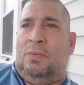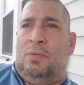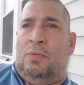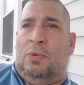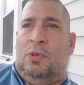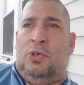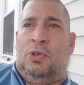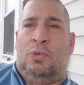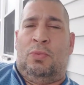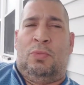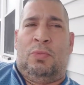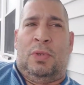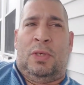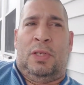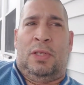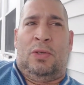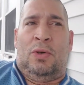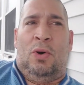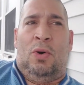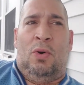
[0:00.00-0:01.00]
when you,
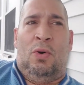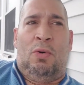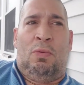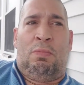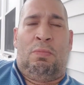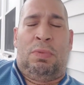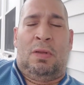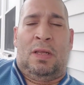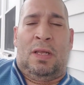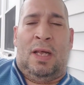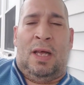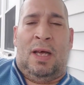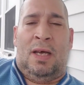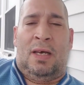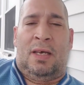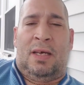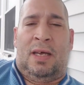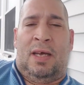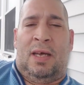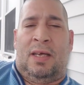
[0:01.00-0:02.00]
when the whole
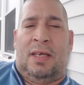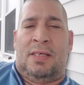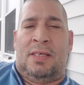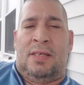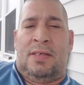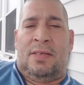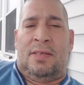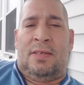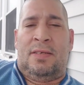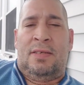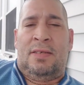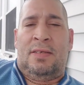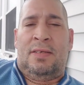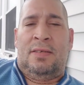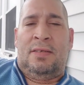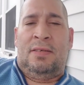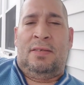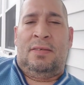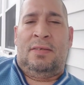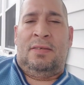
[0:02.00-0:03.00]
block has
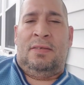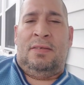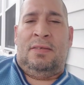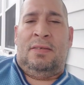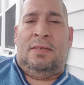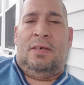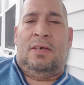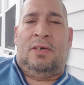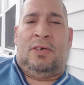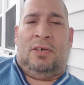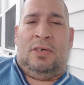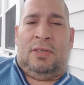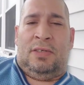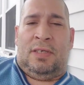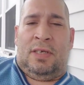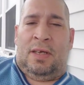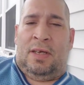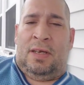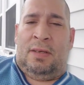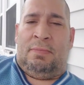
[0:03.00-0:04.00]
a good
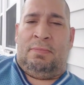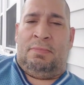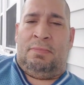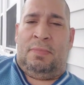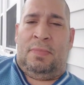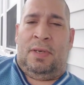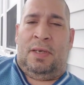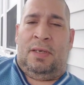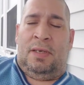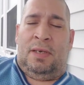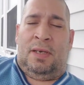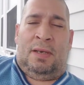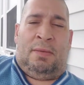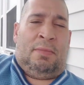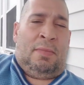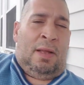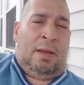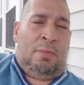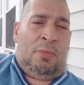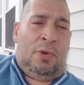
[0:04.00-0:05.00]
time, and
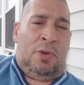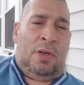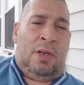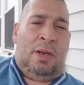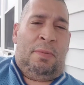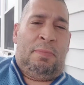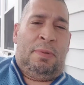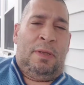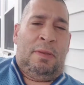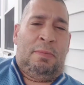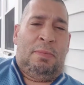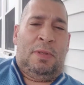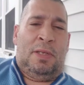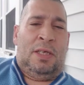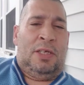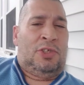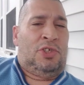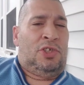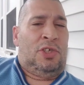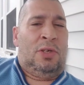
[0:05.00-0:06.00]
I'm I'm one of them people.
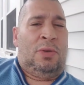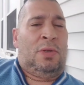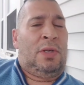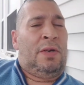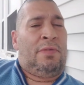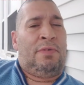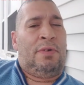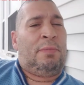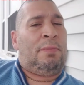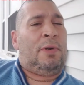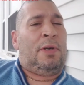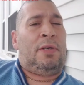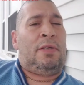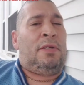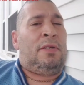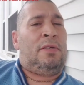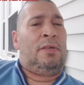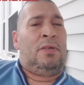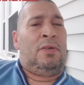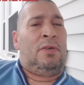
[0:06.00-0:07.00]
I share with
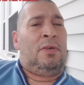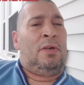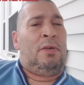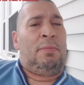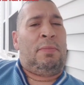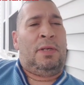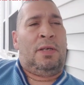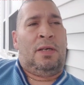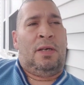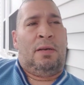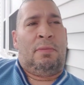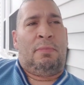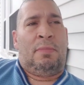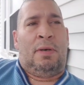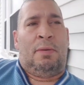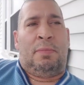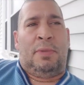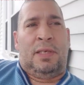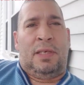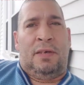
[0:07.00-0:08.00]
everybody. You know what I mean? I'm
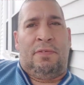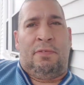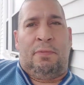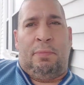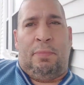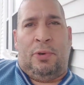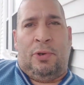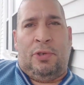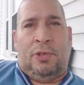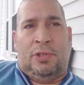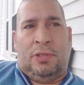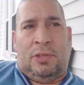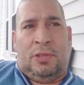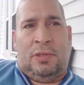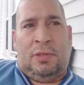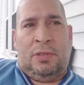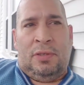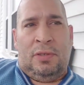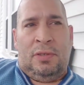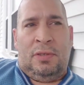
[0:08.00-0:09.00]
I'm a giving person
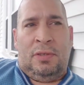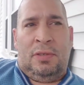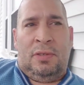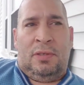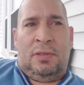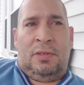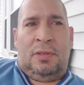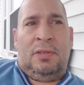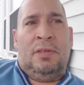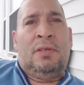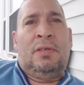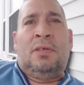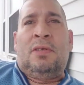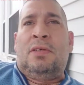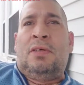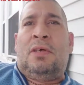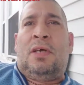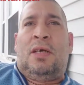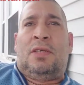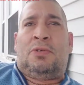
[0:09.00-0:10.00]

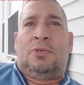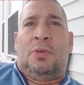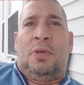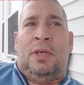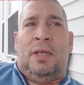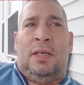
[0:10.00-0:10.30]
that's what